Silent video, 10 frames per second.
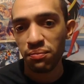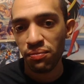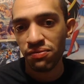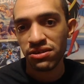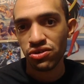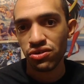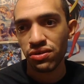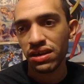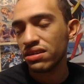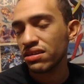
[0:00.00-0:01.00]
perfect
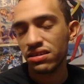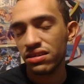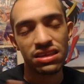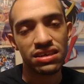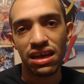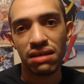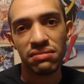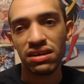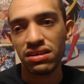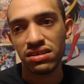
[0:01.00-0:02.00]
story because this game
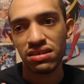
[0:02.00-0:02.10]
is